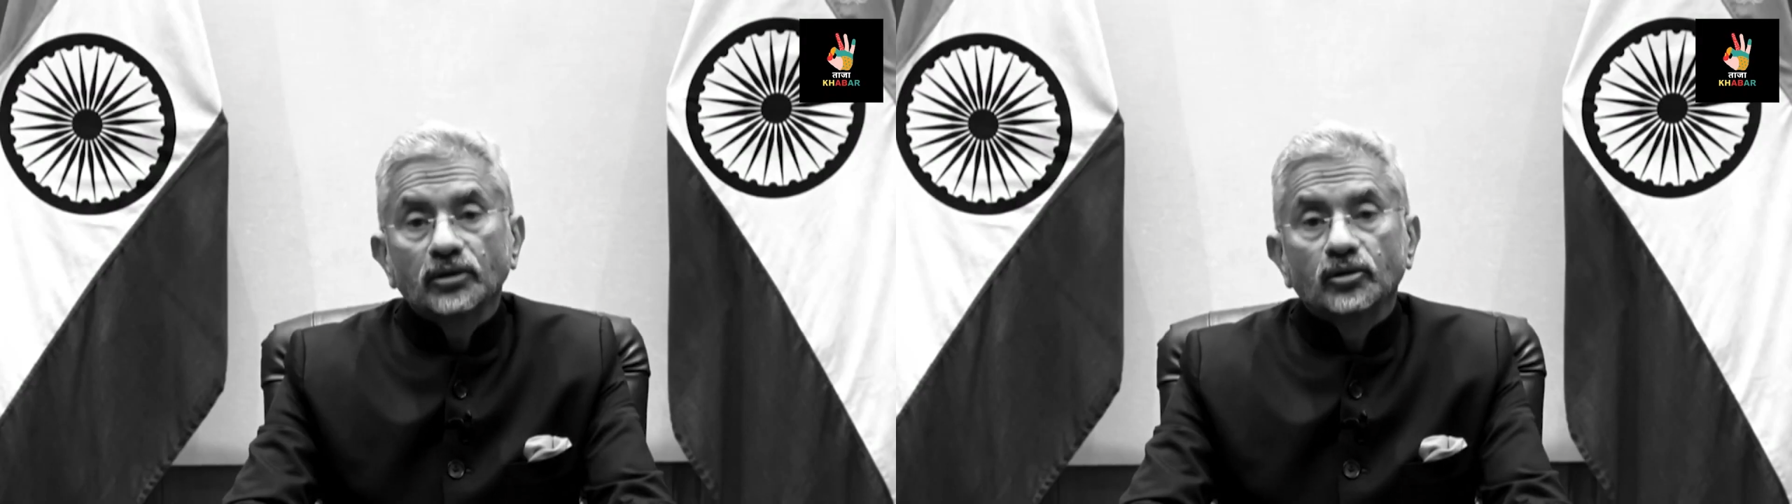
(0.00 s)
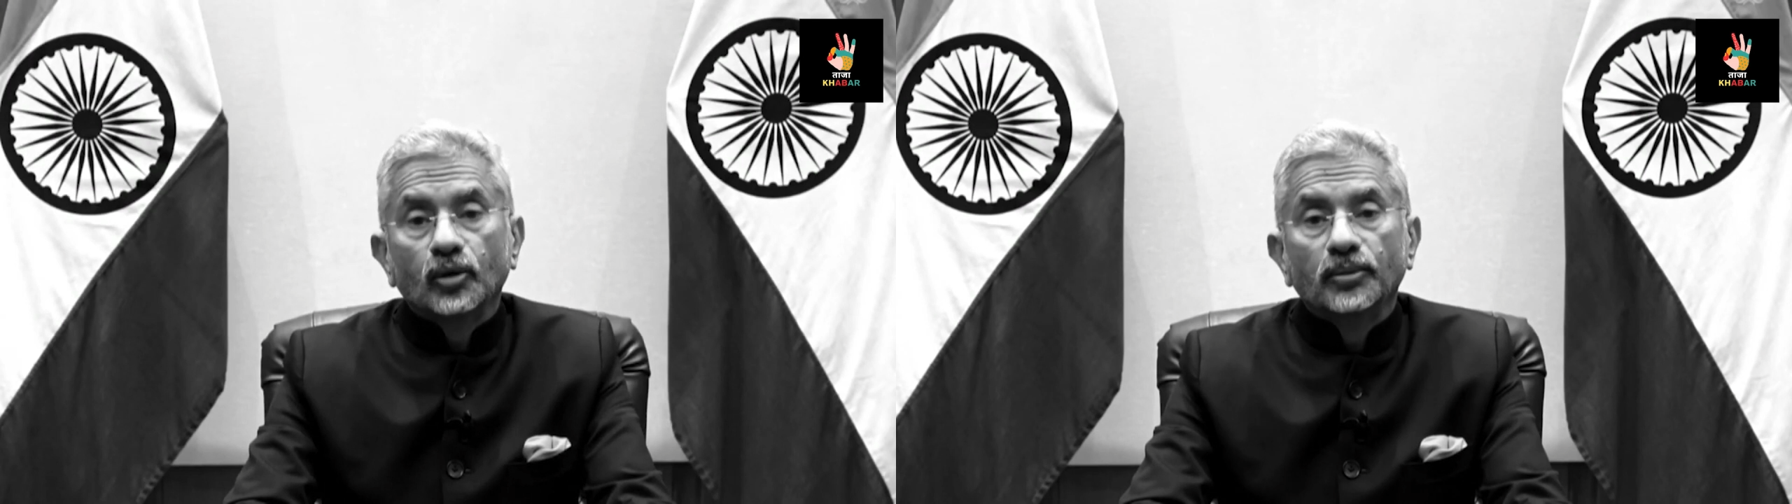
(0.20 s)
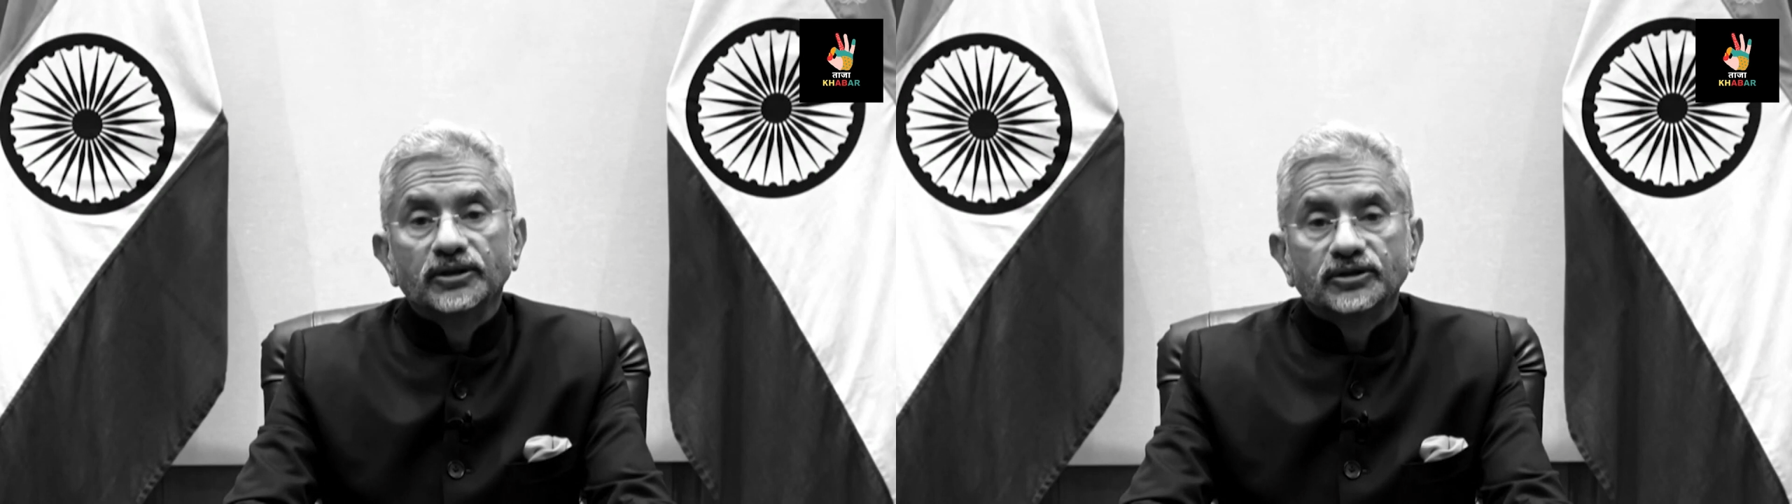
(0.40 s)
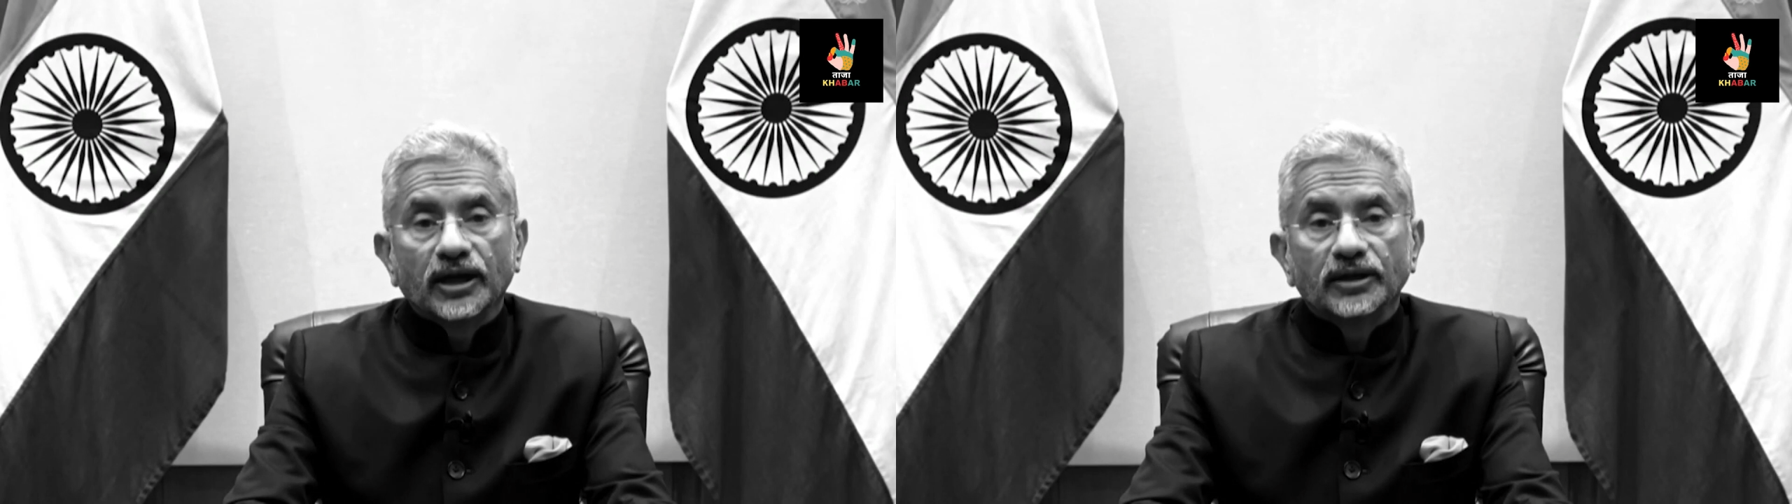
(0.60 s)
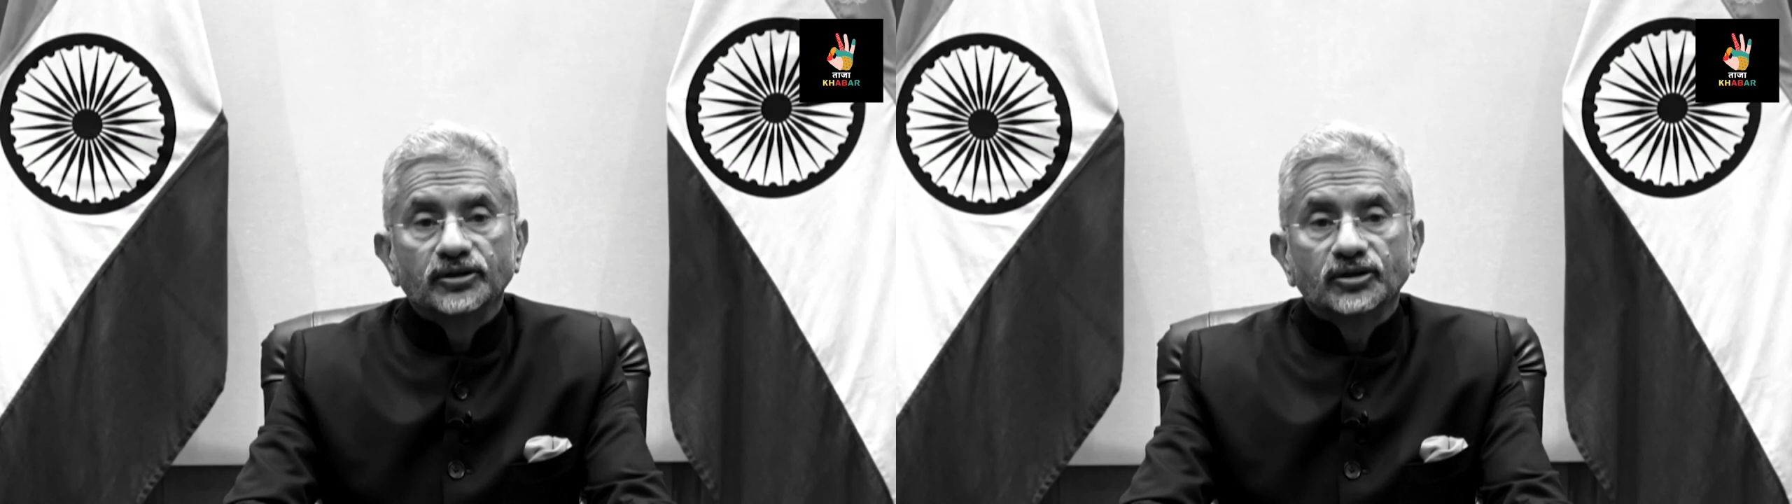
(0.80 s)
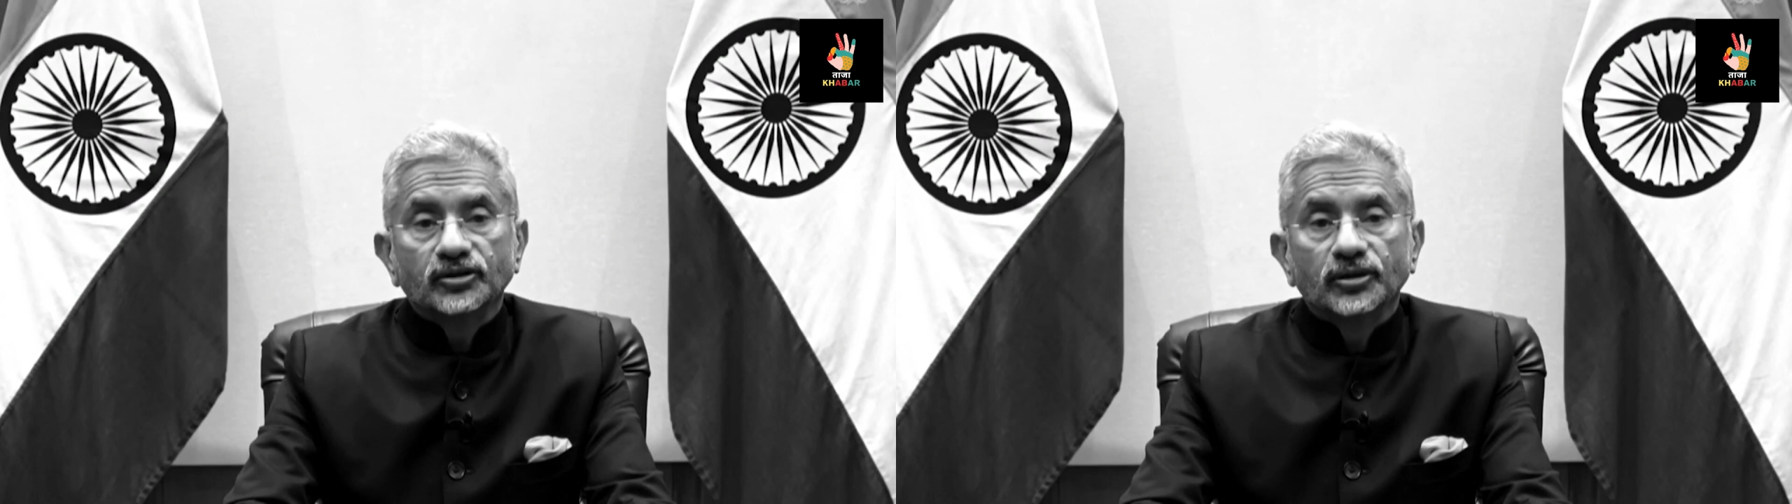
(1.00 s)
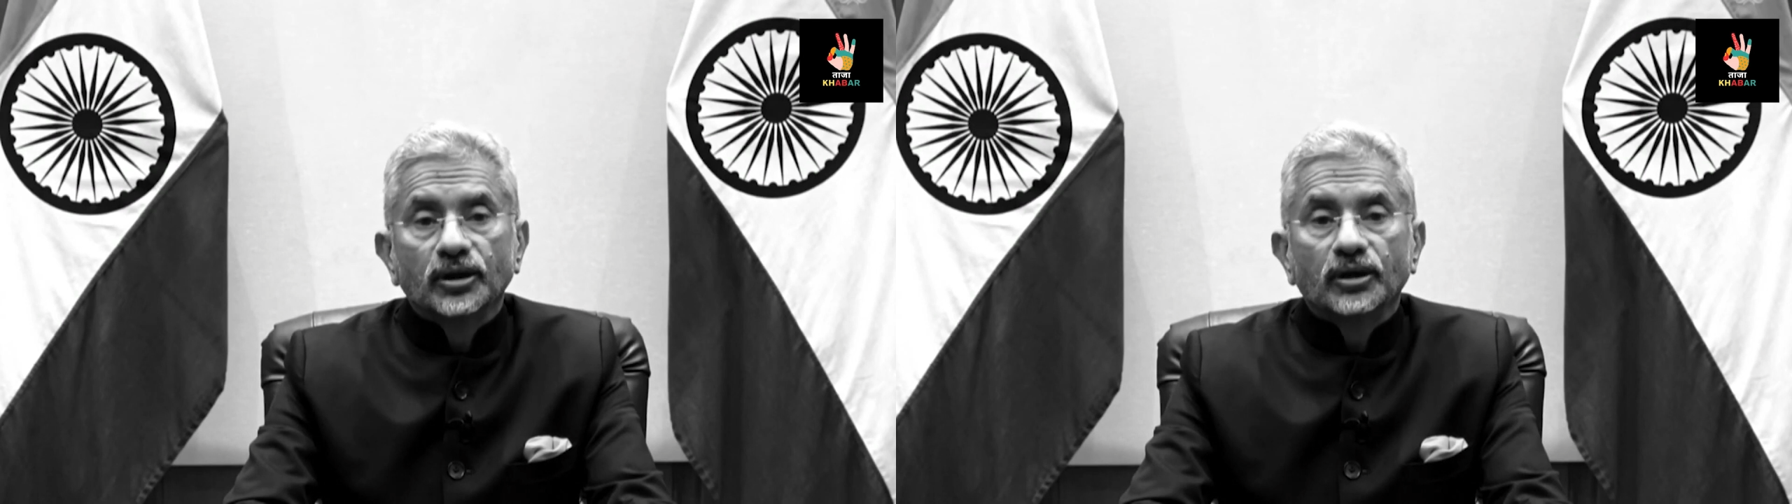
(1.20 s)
global challenges